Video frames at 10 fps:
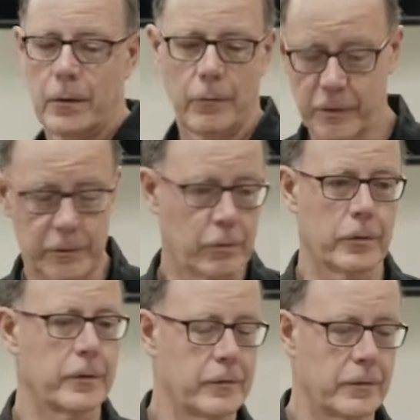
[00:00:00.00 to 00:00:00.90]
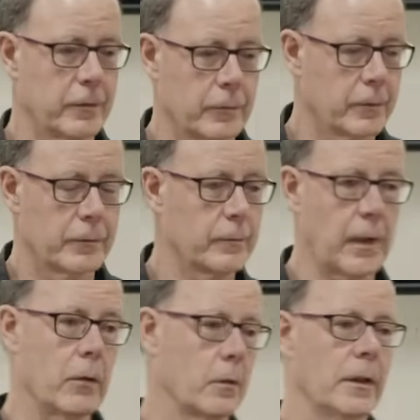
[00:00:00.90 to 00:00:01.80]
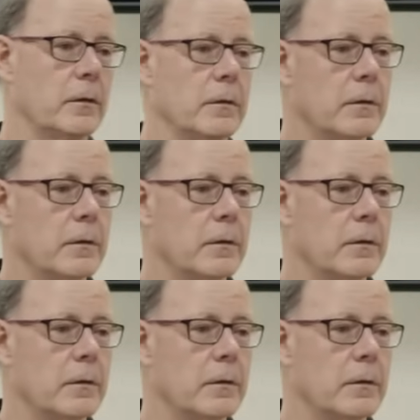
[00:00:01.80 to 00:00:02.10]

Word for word: Victoria's Secret outlet.